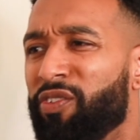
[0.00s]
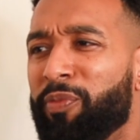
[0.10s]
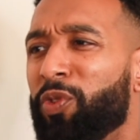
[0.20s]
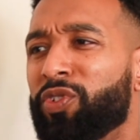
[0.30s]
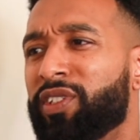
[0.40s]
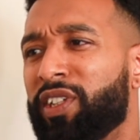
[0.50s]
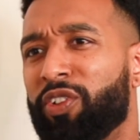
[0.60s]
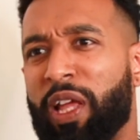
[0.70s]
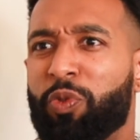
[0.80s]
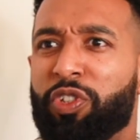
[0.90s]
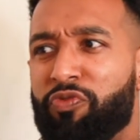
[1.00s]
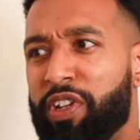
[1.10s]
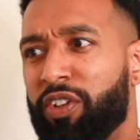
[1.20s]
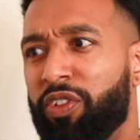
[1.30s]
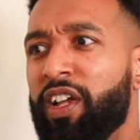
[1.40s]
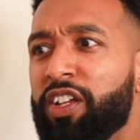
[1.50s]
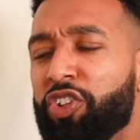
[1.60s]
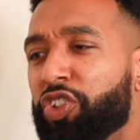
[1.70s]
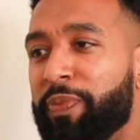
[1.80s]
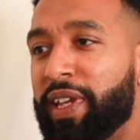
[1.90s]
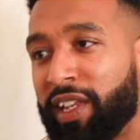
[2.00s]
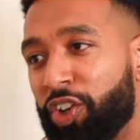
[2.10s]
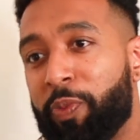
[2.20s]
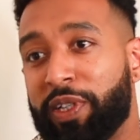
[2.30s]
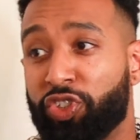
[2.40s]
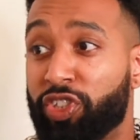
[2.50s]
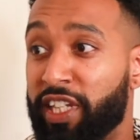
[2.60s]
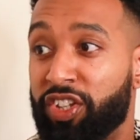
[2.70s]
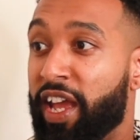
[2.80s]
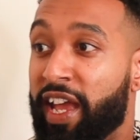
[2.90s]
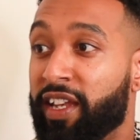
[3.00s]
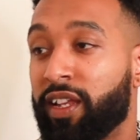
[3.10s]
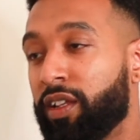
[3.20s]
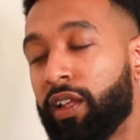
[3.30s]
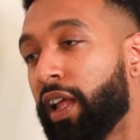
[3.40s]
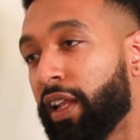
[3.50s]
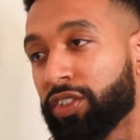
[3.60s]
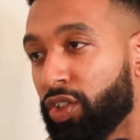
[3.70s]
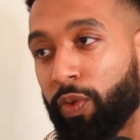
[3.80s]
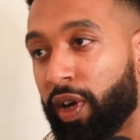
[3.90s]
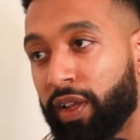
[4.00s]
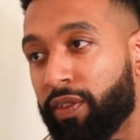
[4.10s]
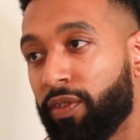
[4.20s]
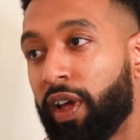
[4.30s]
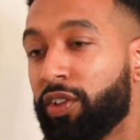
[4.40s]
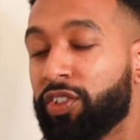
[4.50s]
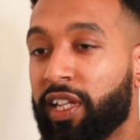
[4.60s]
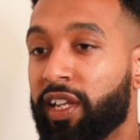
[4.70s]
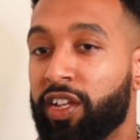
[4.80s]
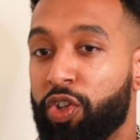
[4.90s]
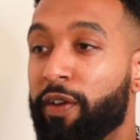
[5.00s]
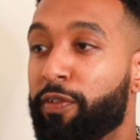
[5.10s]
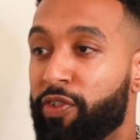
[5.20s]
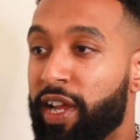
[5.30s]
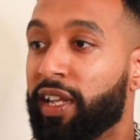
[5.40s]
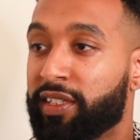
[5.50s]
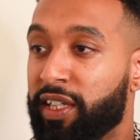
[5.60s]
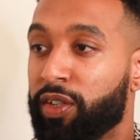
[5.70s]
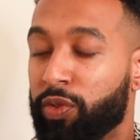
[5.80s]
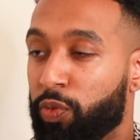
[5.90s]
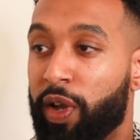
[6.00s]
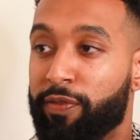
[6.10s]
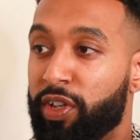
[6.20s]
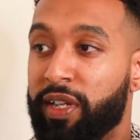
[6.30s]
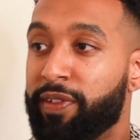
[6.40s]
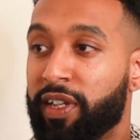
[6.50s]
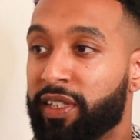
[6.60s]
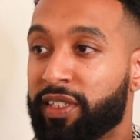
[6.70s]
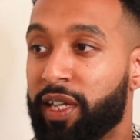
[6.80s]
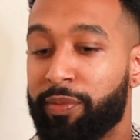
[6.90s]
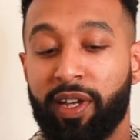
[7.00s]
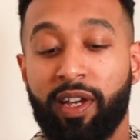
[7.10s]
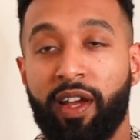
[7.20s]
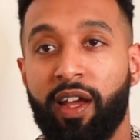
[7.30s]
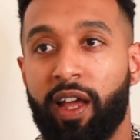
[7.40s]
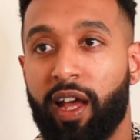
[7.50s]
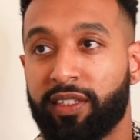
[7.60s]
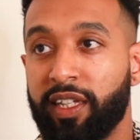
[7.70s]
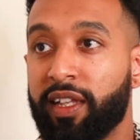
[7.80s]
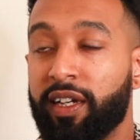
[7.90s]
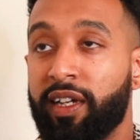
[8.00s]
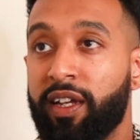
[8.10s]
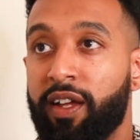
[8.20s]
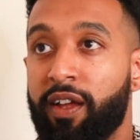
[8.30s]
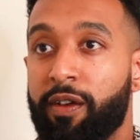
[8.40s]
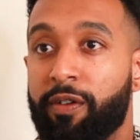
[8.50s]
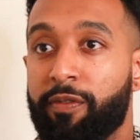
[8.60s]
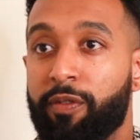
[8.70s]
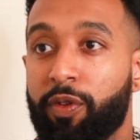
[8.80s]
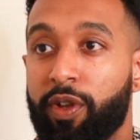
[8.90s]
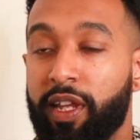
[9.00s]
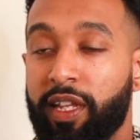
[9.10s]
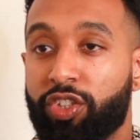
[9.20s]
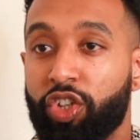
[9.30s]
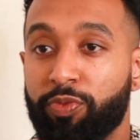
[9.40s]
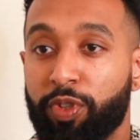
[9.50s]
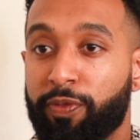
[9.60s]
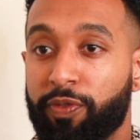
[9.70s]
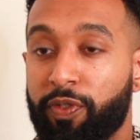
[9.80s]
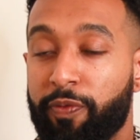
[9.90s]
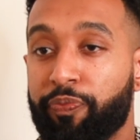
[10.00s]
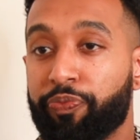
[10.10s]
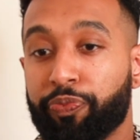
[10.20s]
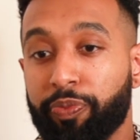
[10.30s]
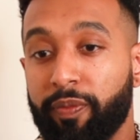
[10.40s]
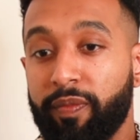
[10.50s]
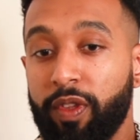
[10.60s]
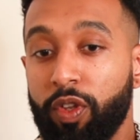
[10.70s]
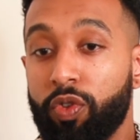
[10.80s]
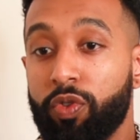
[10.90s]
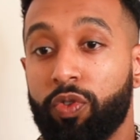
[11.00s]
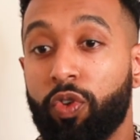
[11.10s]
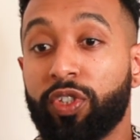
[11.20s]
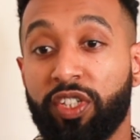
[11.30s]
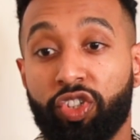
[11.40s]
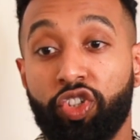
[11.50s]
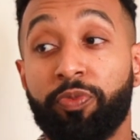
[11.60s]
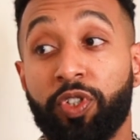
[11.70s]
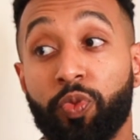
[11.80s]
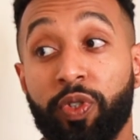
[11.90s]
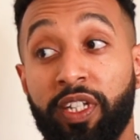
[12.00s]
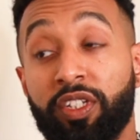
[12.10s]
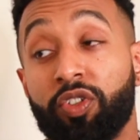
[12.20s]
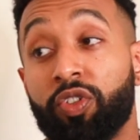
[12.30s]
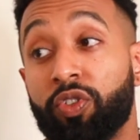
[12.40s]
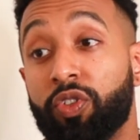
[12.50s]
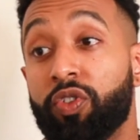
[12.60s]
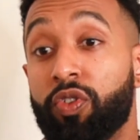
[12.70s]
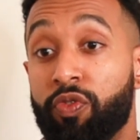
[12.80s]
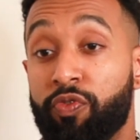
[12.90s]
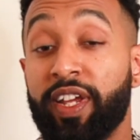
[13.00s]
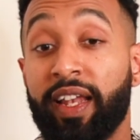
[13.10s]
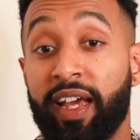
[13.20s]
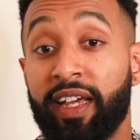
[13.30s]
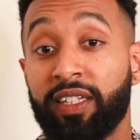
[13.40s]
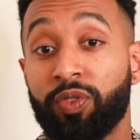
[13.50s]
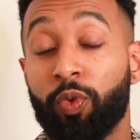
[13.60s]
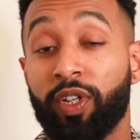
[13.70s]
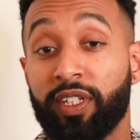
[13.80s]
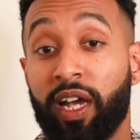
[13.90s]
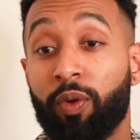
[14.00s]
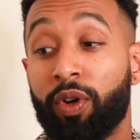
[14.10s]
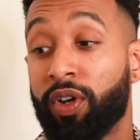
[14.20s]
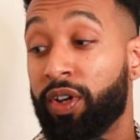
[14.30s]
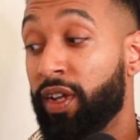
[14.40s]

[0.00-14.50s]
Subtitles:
your emotion and say, oh, that wasn't real. You're just making it up. It's just in your head. That's not what I understand, that you have a reality, whatever you're living at the time. Yeah. I'd say that in terms of us as humans, we need to realize what our